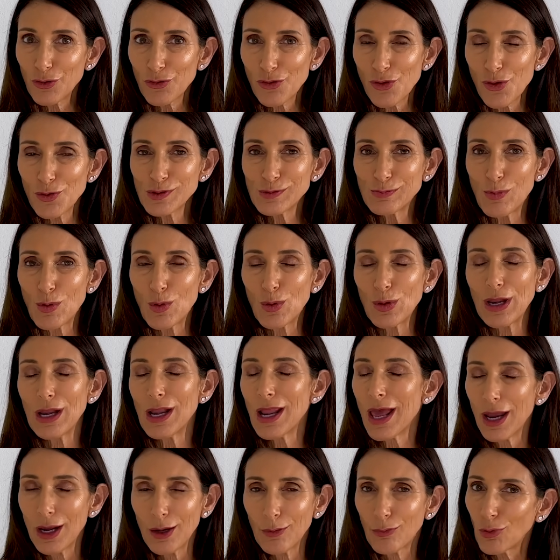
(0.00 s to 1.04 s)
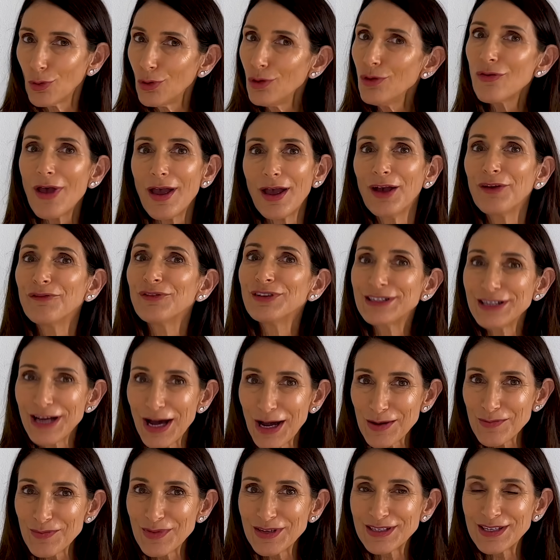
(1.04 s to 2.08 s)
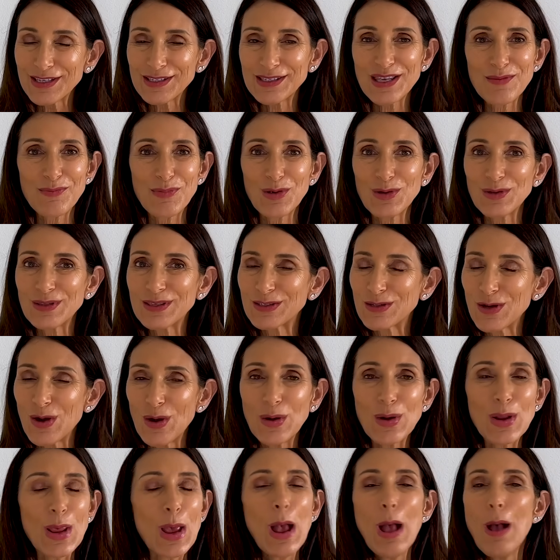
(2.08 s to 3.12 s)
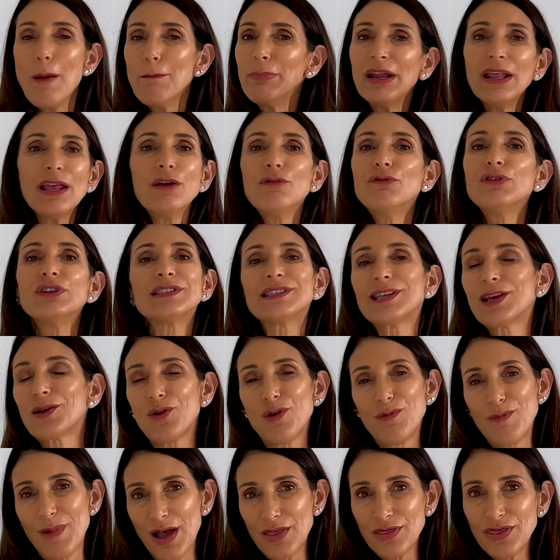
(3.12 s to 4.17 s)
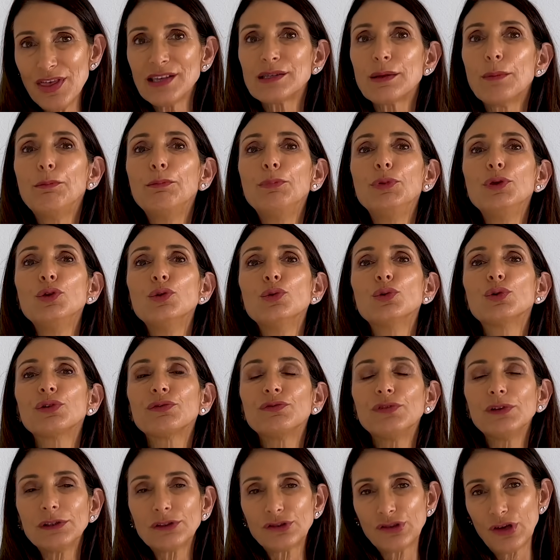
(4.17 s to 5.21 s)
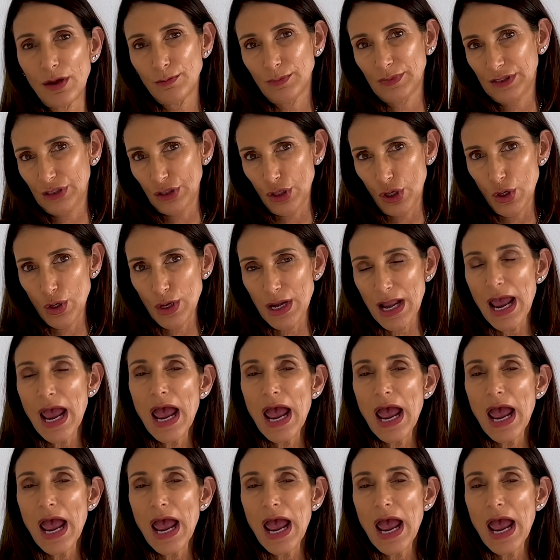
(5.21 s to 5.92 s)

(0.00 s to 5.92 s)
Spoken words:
those born in April. They have a diamond as their birthstone. But every single month has a beautiful gemstone